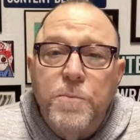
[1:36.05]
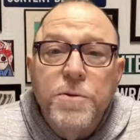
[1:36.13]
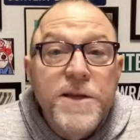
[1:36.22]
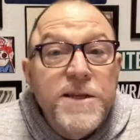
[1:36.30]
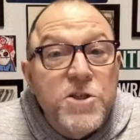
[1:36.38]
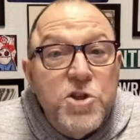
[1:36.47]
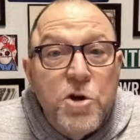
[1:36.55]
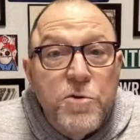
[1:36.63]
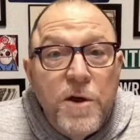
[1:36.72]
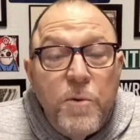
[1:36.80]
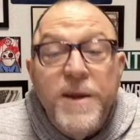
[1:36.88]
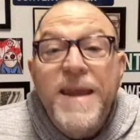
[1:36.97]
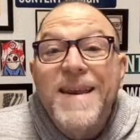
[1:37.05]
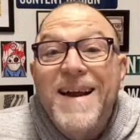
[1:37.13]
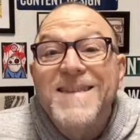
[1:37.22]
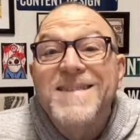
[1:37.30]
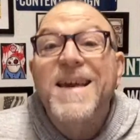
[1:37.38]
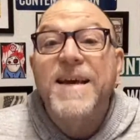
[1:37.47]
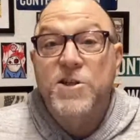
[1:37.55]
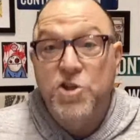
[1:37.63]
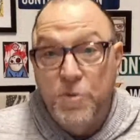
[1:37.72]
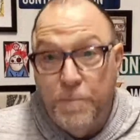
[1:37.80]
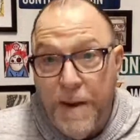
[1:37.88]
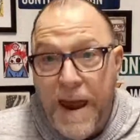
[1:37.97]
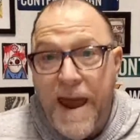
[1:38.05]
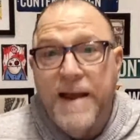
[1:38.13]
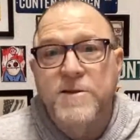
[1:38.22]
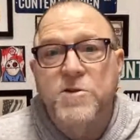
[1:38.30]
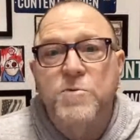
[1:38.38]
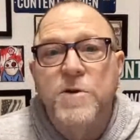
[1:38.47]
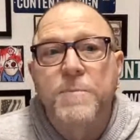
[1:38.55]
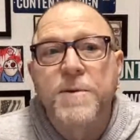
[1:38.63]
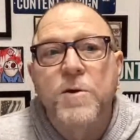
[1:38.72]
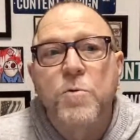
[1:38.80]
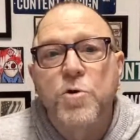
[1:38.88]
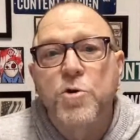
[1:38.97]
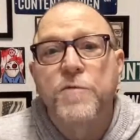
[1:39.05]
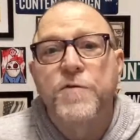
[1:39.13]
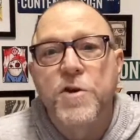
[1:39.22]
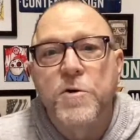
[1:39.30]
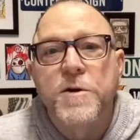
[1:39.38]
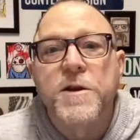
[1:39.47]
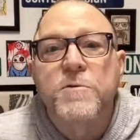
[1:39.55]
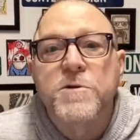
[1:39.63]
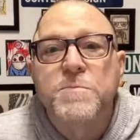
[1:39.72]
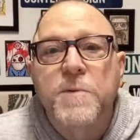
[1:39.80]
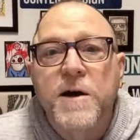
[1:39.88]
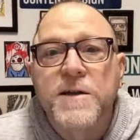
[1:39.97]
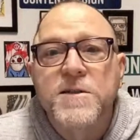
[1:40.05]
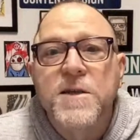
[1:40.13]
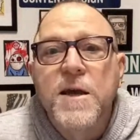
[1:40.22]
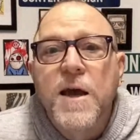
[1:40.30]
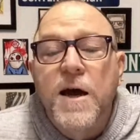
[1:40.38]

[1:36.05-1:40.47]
Please know that we cannot text you back, and so we're not being rude if you don't get a response.